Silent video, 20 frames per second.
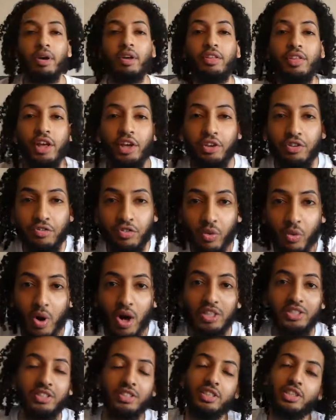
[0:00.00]
A big thank you for
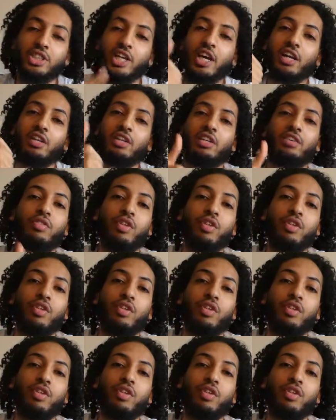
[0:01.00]
watching the channel.